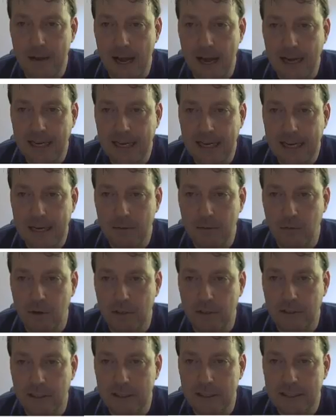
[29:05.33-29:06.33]
I
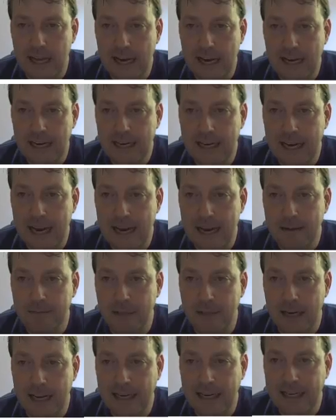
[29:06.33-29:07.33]
keyword the second name,
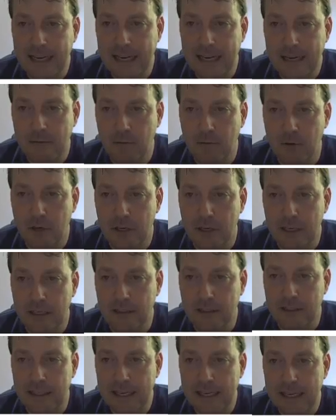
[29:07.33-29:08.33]
then I
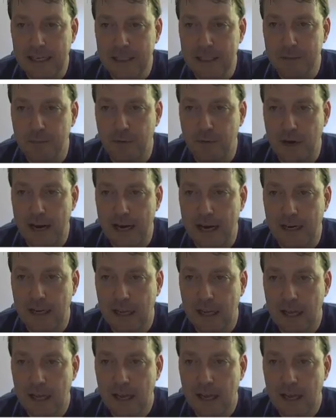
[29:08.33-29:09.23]
keyworded Teespring.